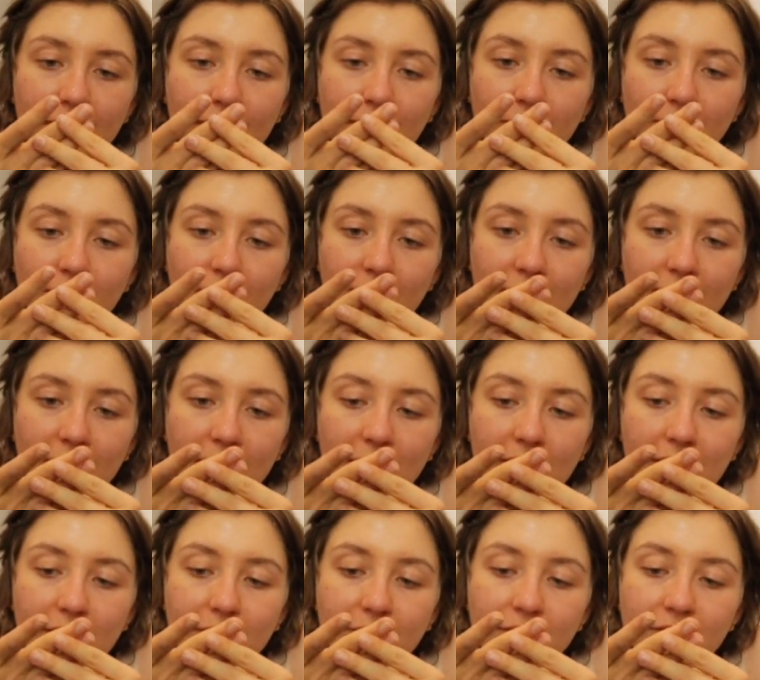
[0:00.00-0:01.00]
I really
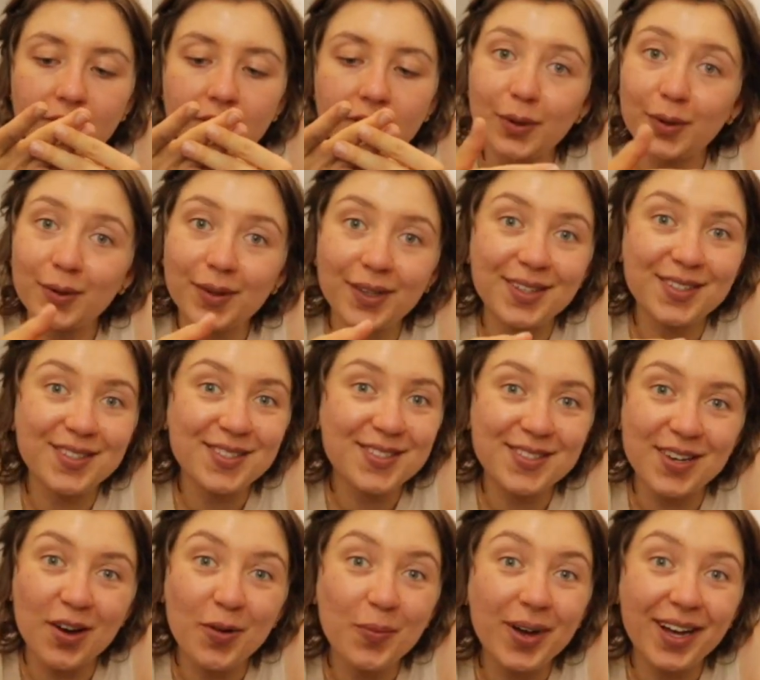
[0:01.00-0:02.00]
love Brooklyn
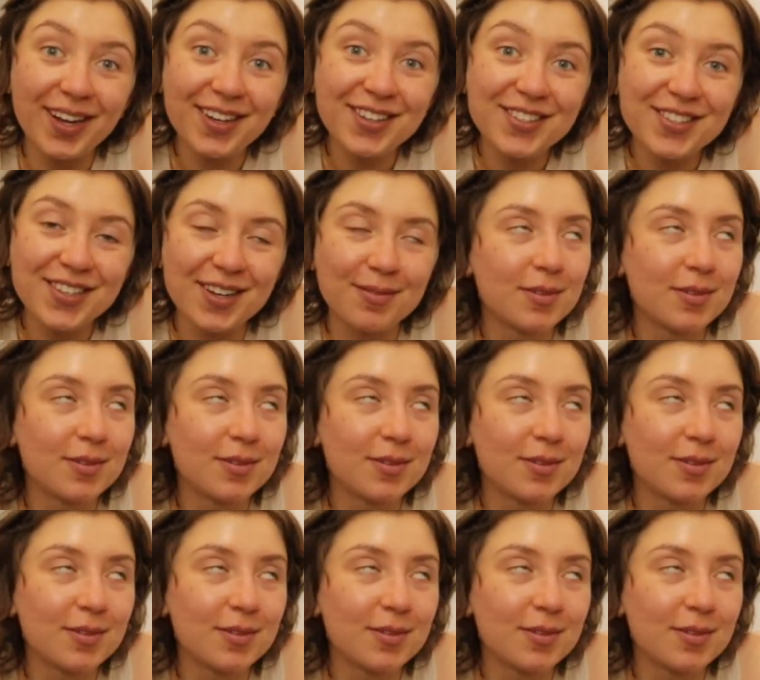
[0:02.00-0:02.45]
so much.